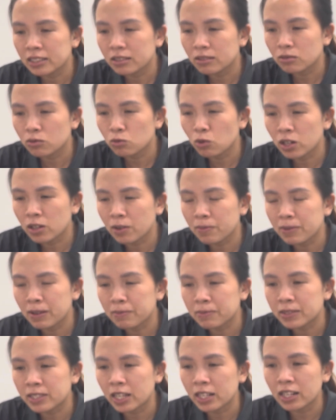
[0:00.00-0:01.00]
One of them
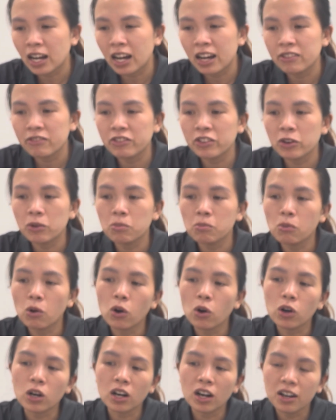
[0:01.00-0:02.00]
said, I feel
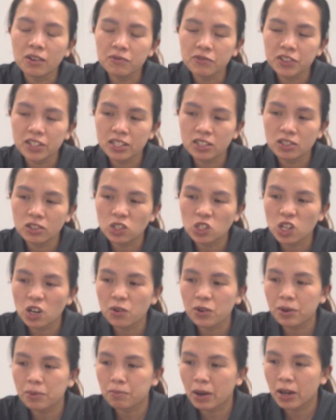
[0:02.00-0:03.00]
more confident
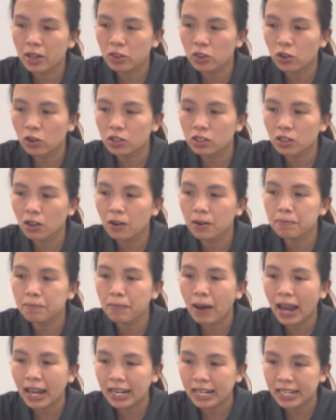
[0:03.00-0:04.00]
sharing my thoughts on
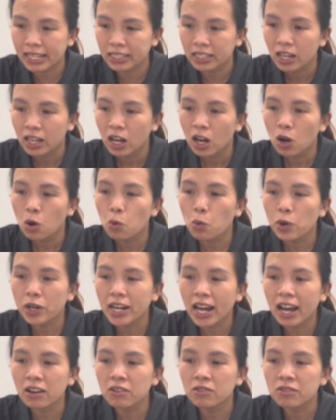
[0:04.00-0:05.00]
Padlet
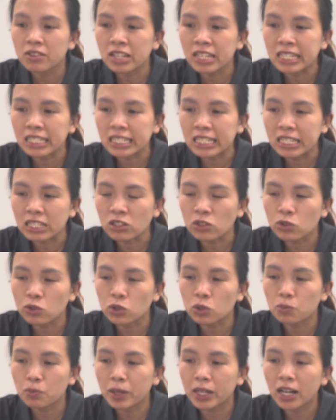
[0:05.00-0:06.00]
without needing to
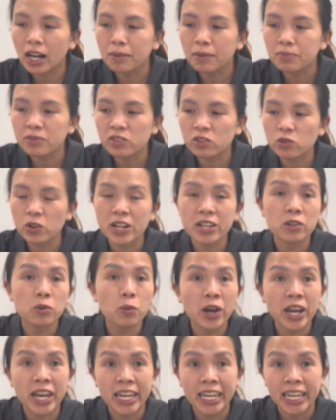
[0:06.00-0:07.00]
speak up straight
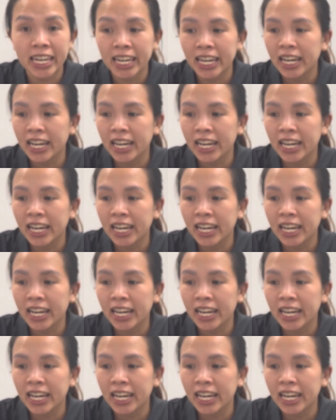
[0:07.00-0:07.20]
away.